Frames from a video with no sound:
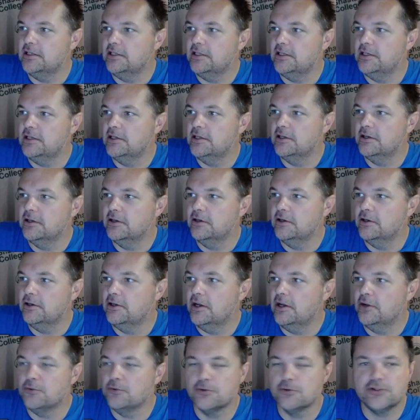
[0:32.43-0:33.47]
here and
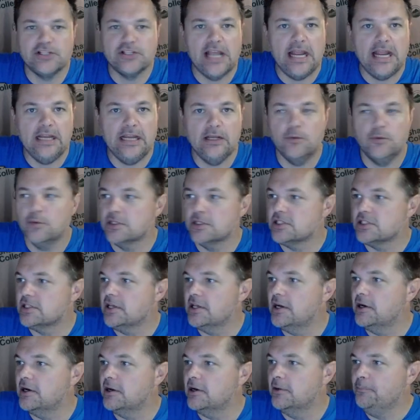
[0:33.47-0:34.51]
understanding what's
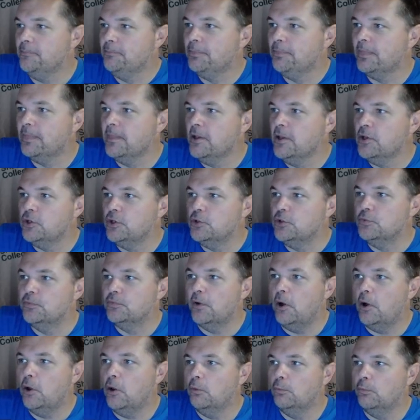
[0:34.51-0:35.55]
there. You've
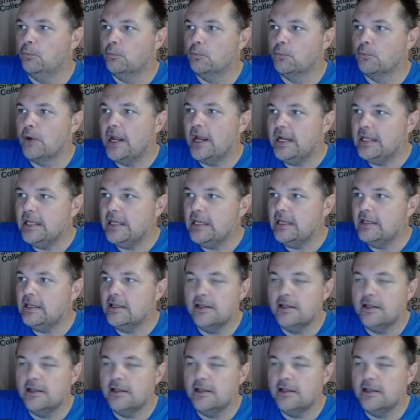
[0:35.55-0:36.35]
already